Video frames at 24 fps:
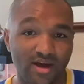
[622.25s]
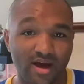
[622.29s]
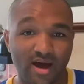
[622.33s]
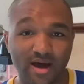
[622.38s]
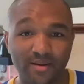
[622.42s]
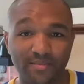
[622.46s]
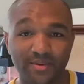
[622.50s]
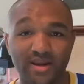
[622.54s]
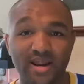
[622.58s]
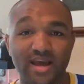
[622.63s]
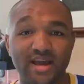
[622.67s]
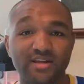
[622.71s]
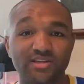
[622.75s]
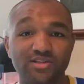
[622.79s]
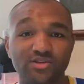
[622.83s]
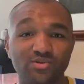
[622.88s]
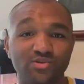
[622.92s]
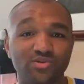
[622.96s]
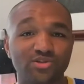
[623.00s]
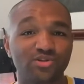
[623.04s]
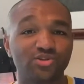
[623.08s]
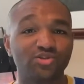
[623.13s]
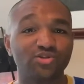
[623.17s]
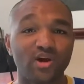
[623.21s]
I mean, Ace
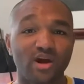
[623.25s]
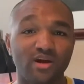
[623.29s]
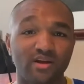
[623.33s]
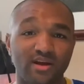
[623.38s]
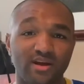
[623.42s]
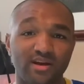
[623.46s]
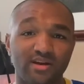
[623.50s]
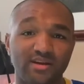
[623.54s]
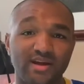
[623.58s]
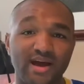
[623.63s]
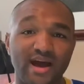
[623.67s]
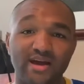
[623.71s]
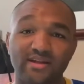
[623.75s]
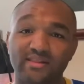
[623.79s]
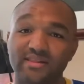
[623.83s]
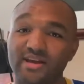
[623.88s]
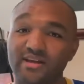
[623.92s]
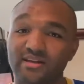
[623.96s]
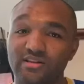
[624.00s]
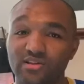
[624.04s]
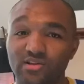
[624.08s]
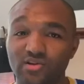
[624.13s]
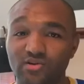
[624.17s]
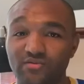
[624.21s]
is a strong-headed guy
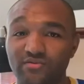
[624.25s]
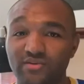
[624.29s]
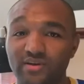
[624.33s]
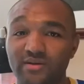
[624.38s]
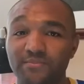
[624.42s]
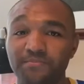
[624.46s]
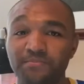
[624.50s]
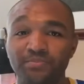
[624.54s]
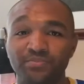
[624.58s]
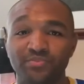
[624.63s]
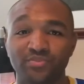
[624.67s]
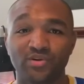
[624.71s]
like Luffy.